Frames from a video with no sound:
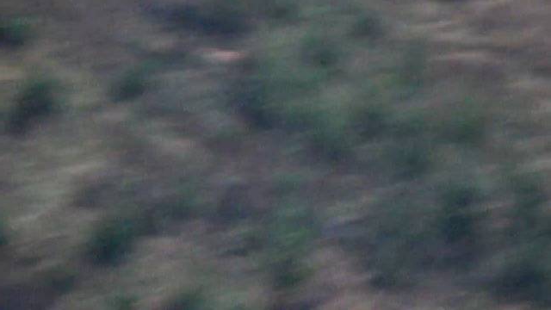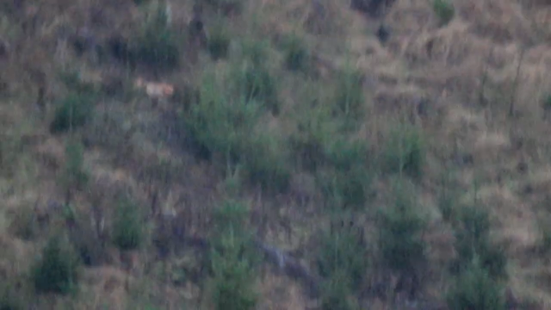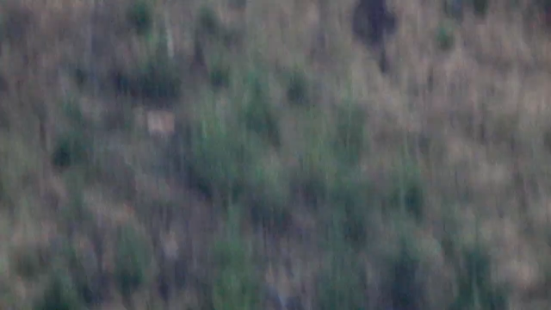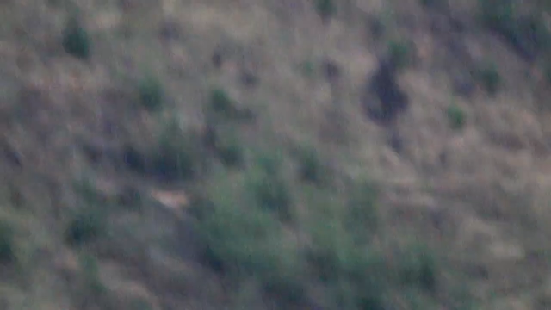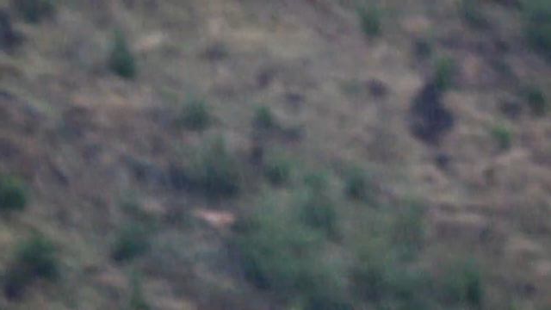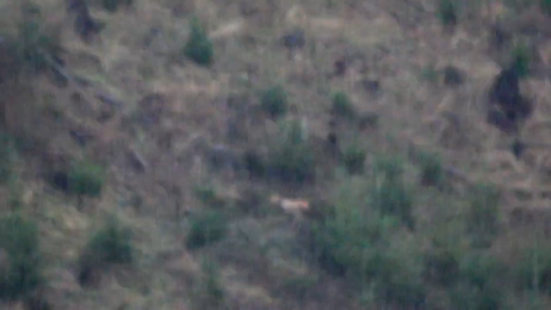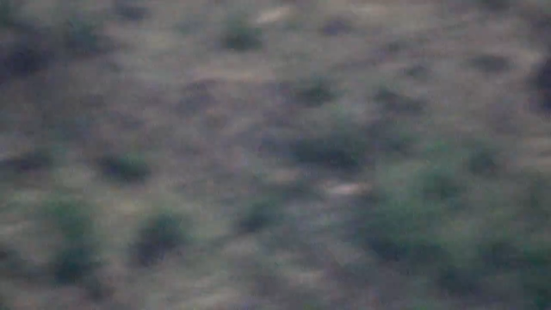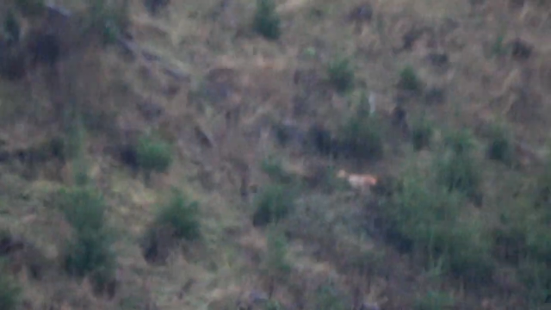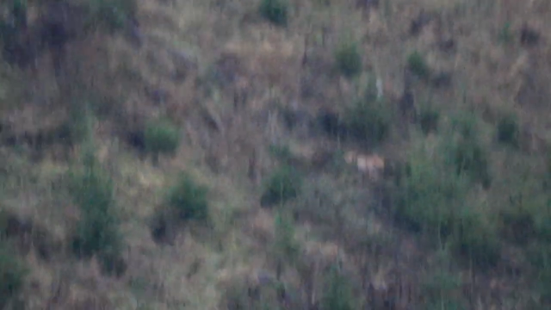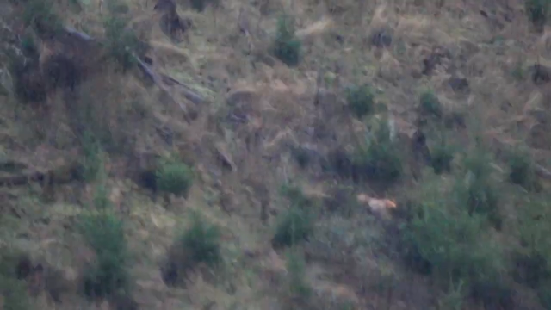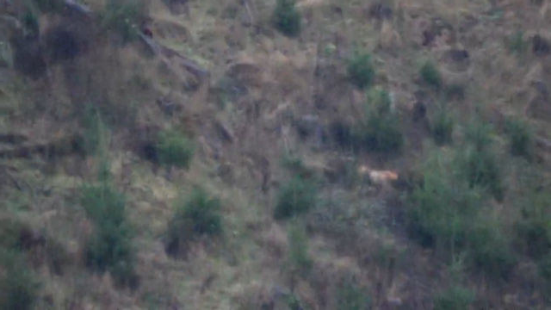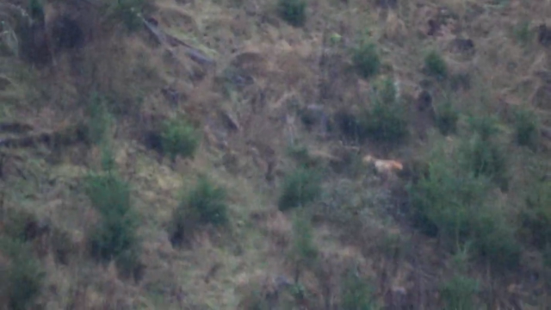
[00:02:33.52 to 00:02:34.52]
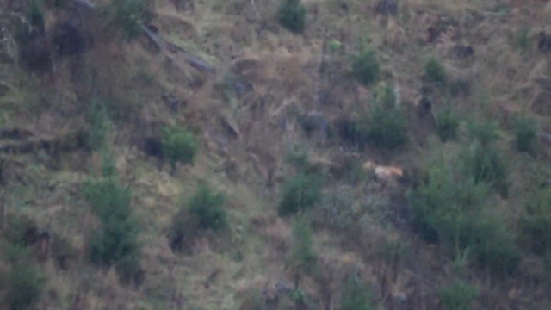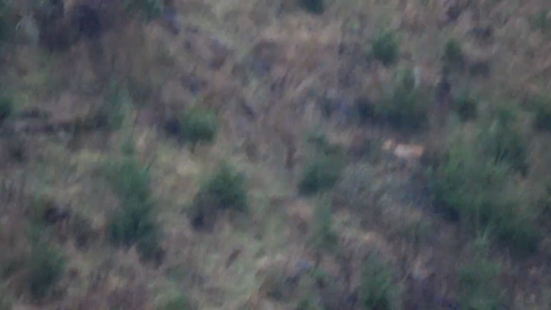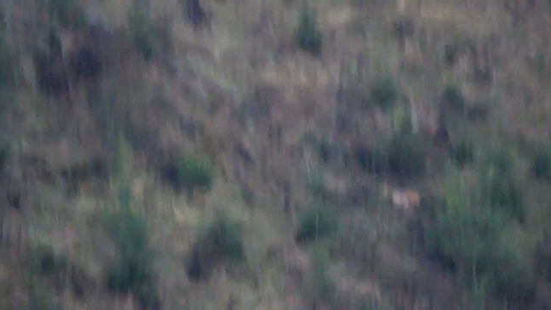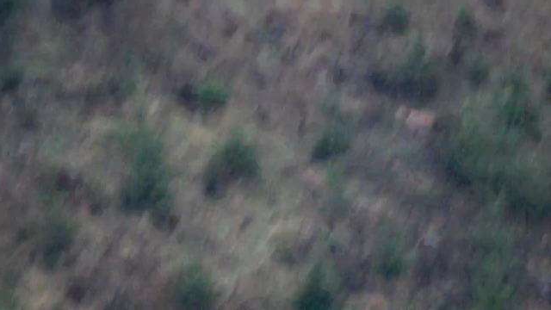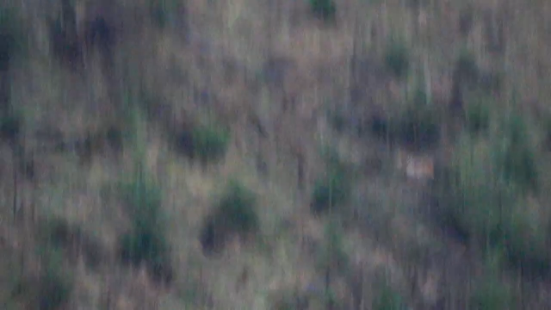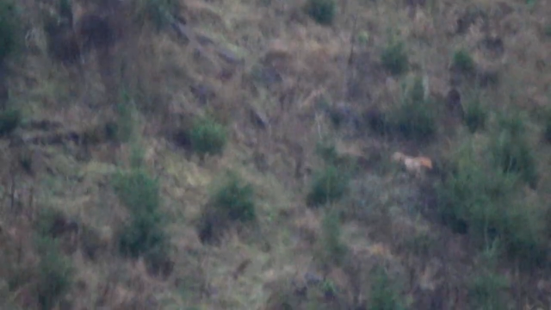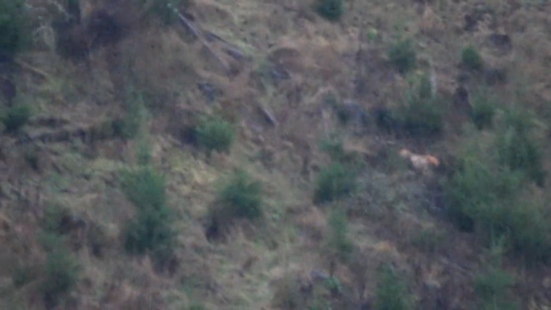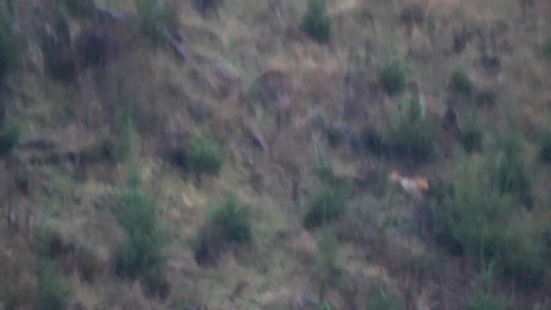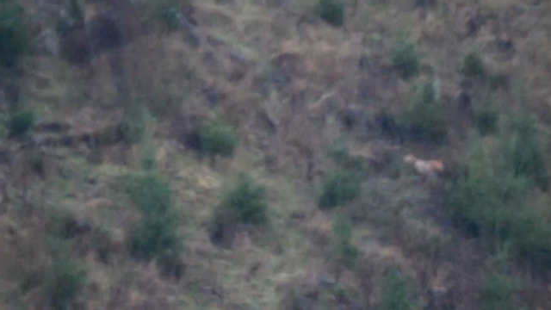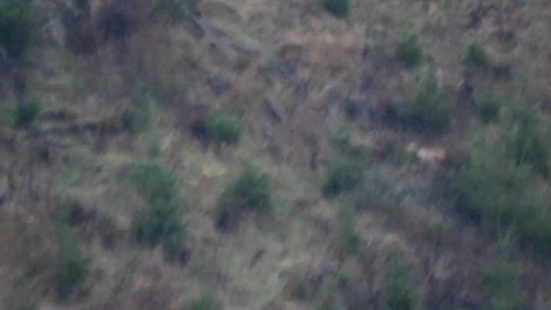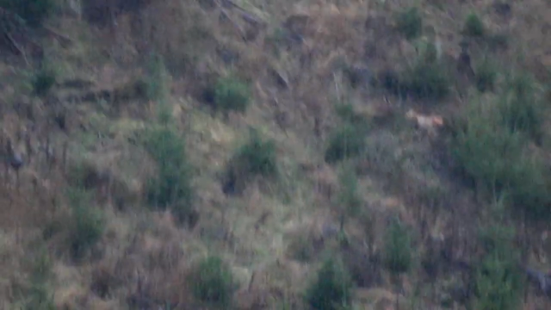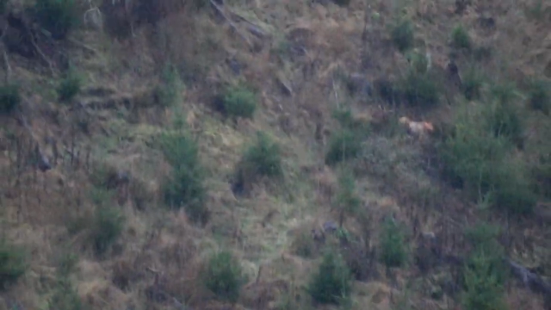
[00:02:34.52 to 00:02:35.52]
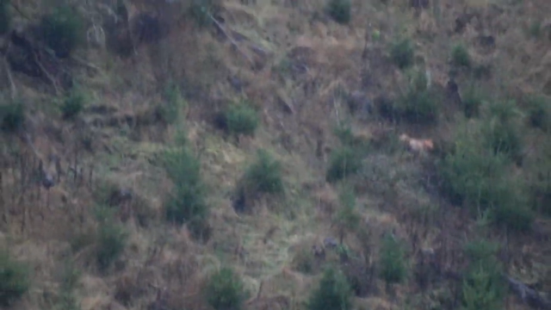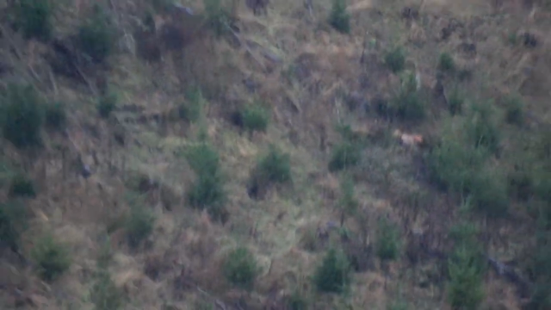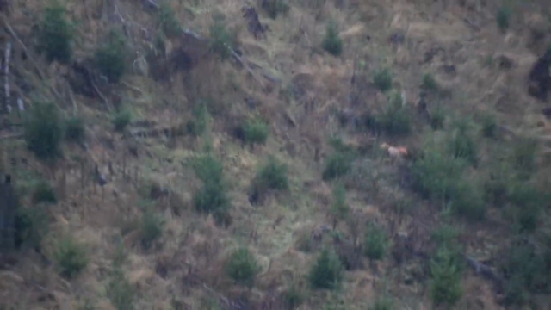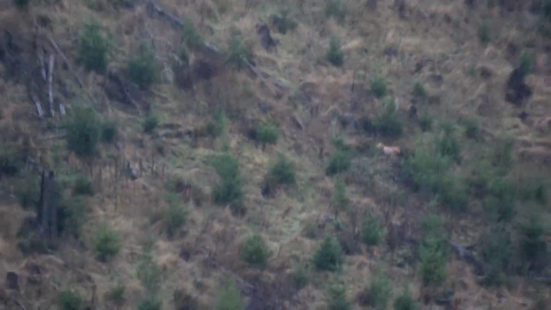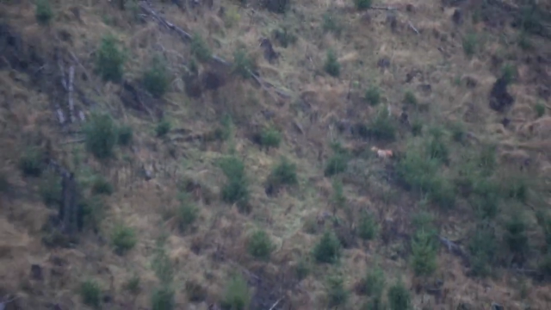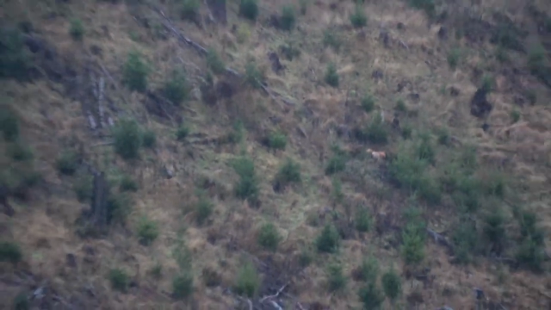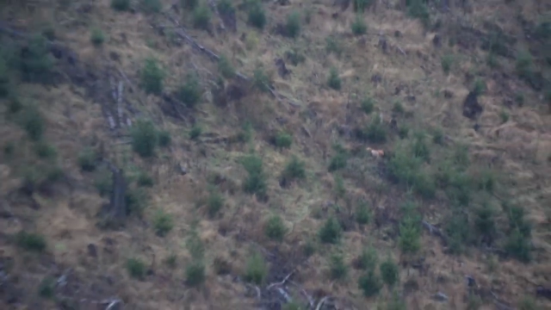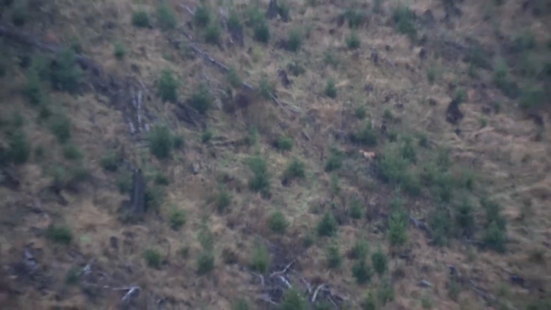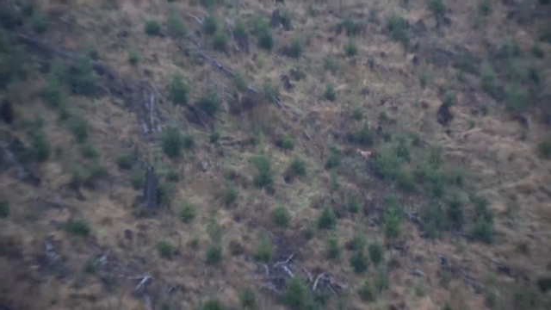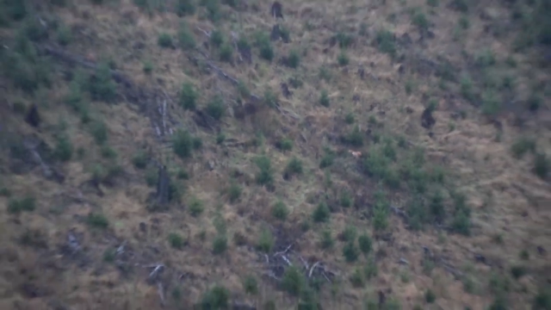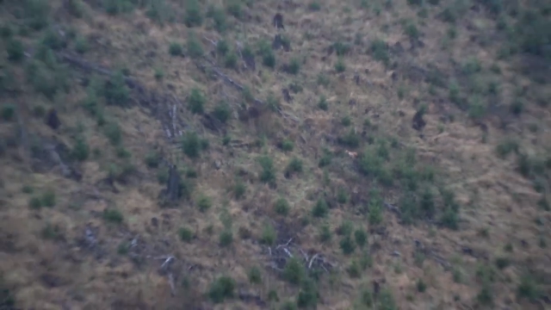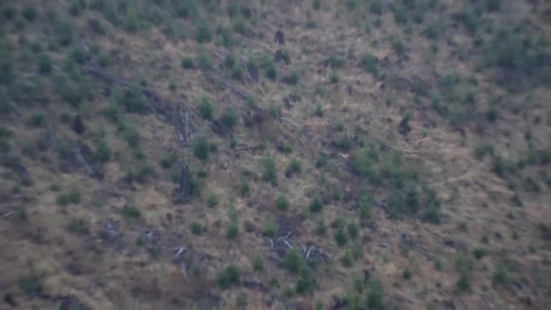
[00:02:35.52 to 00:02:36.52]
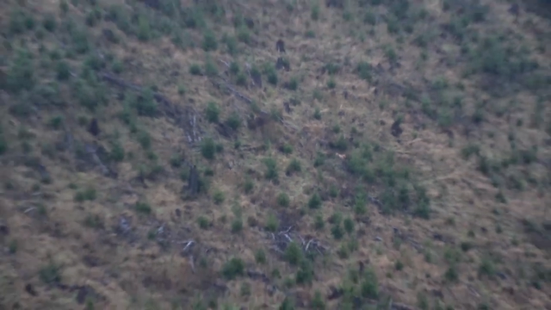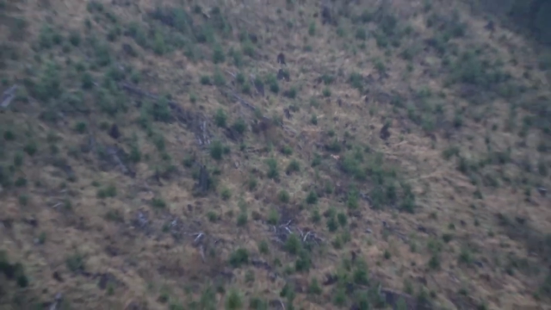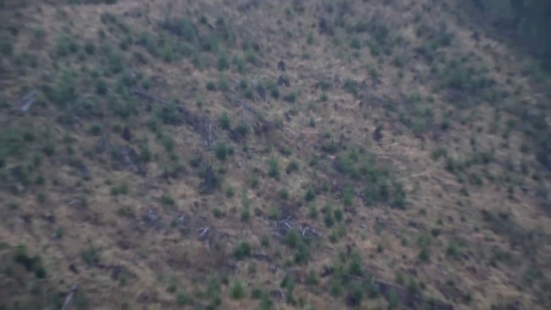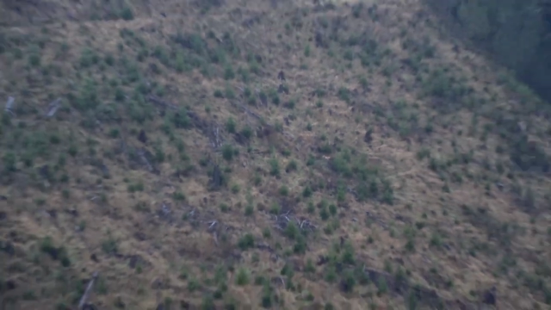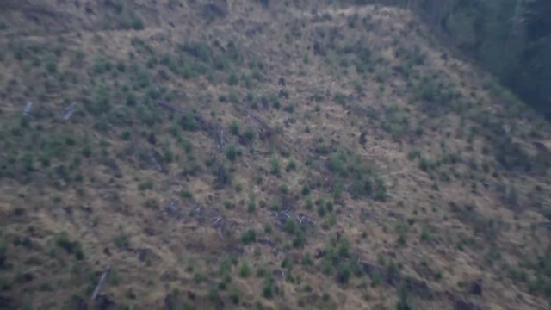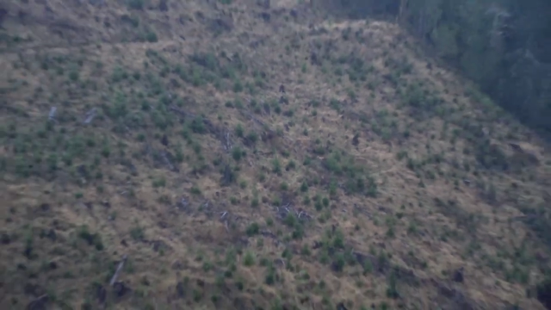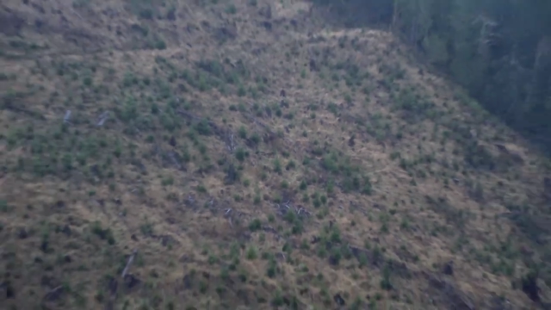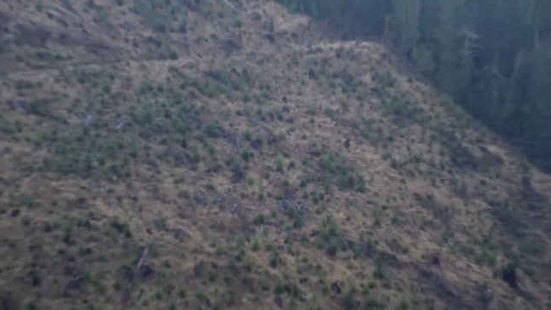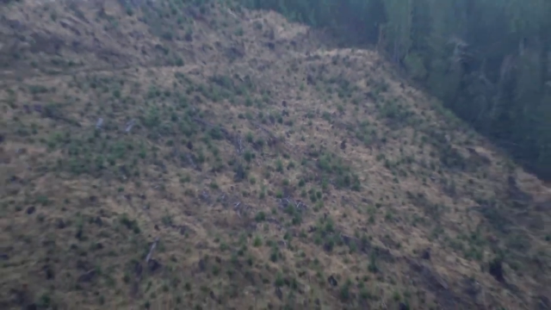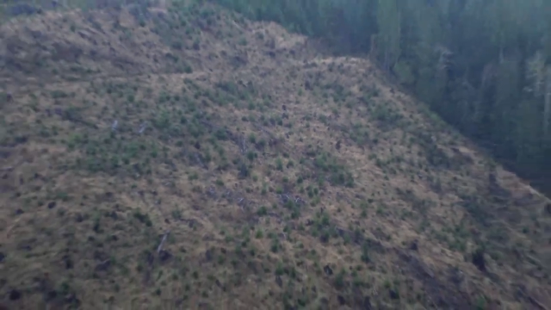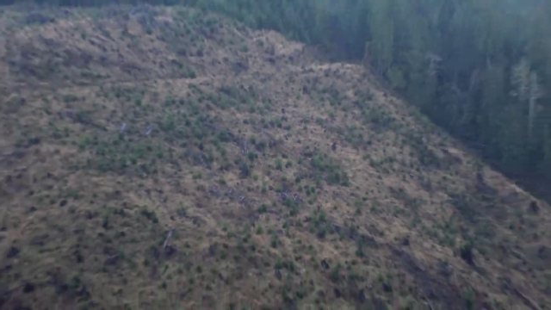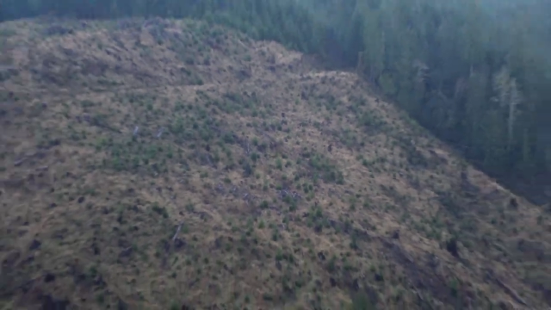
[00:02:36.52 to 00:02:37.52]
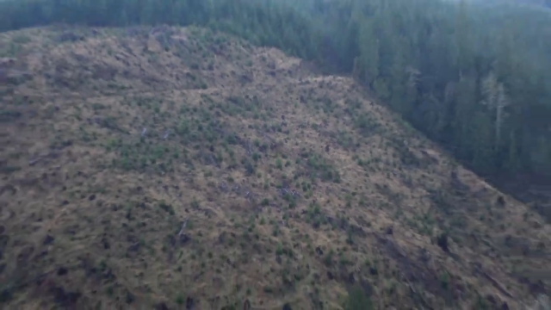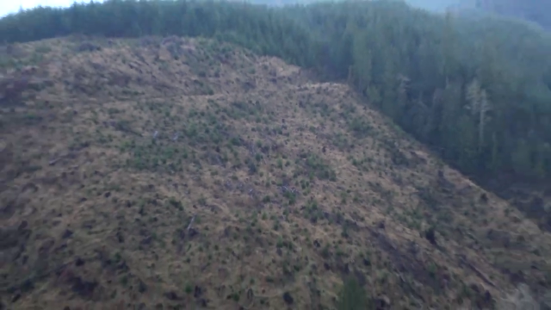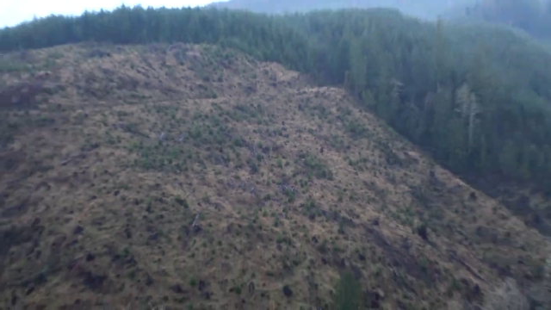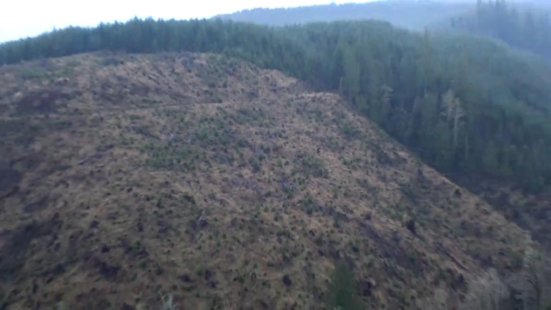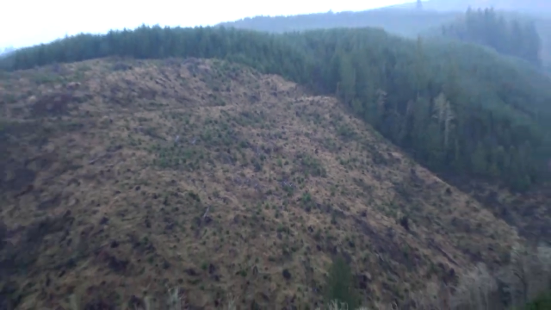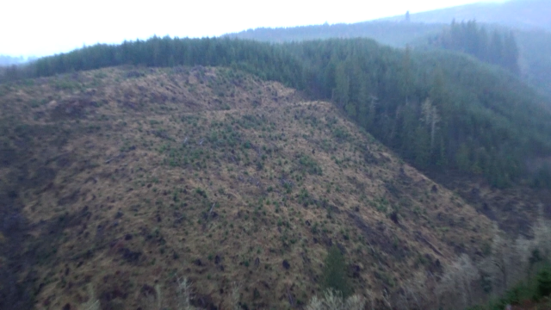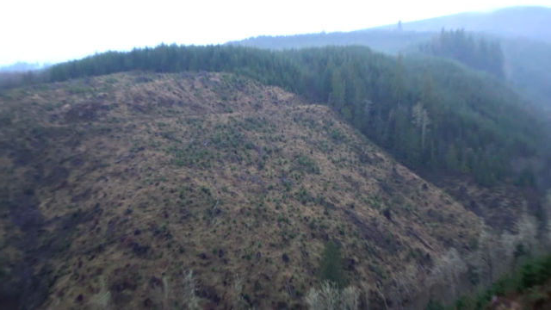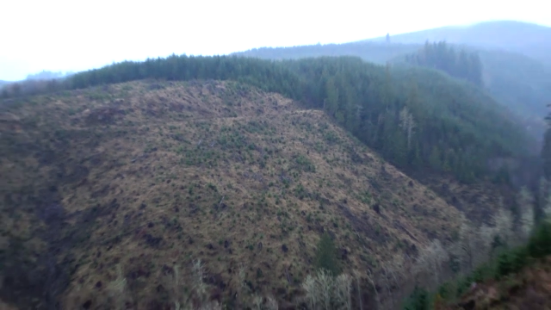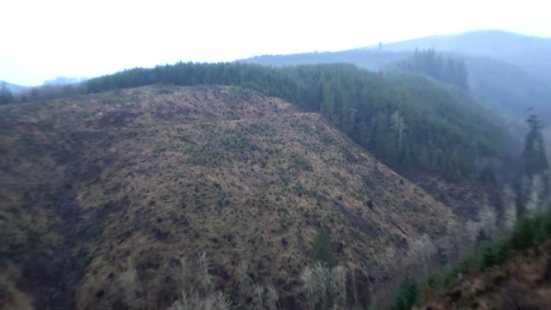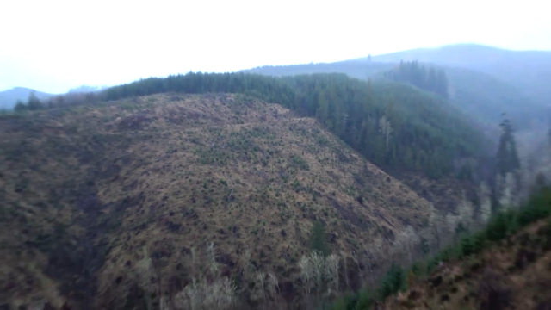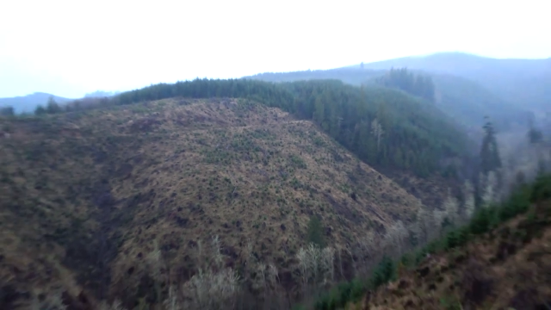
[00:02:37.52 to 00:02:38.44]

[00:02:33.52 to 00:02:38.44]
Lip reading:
(no speaker visible)